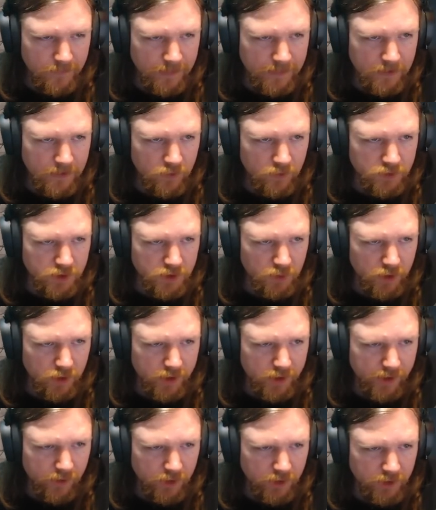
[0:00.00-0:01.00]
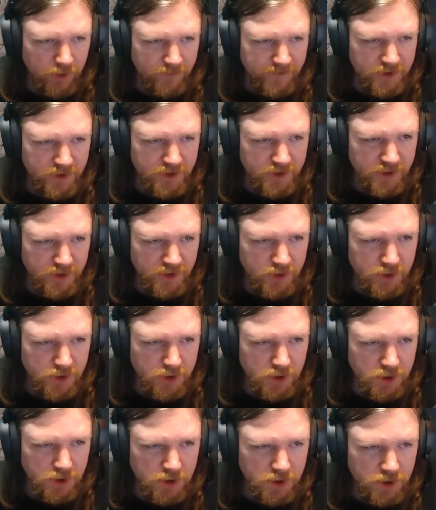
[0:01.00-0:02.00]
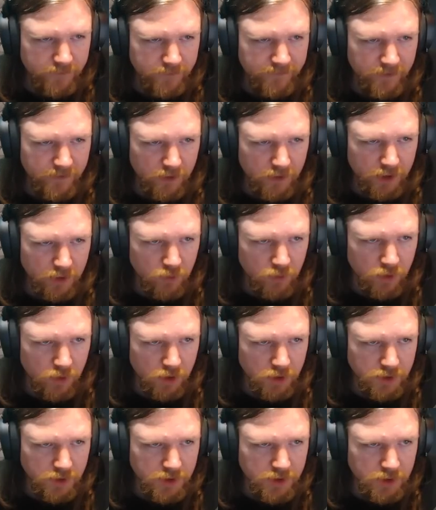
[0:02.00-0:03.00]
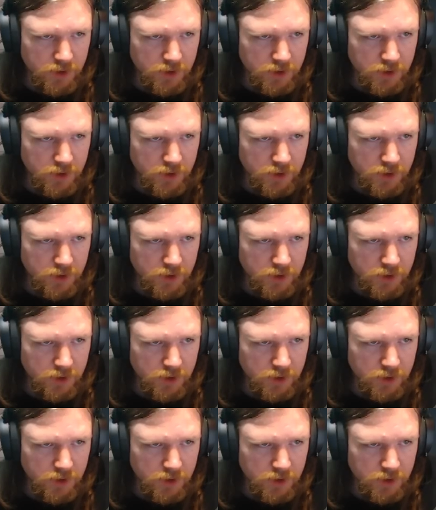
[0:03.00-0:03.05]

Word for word: Was I working on universities? I feel like I was.